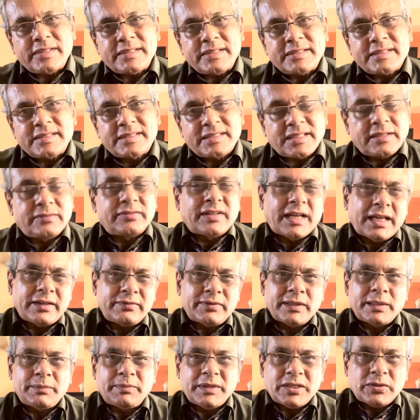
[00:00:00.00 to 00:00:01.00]

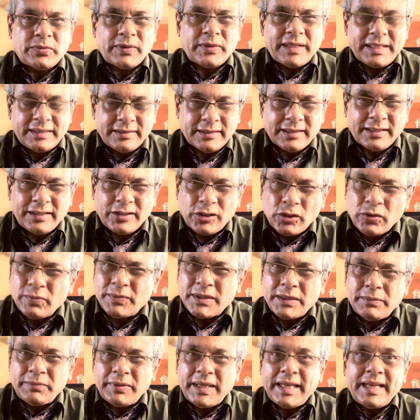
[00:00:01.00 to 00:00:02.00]
survival between the
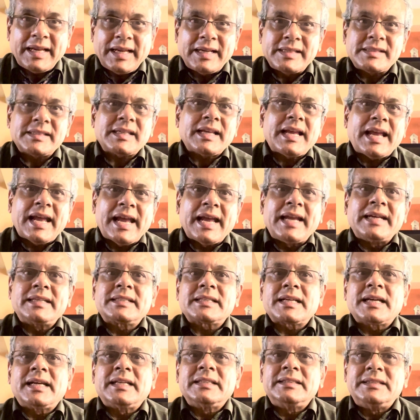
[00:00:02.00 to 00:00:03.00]
human beings
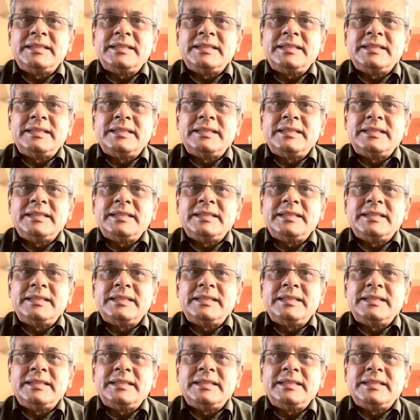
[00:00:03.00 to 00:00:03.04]
and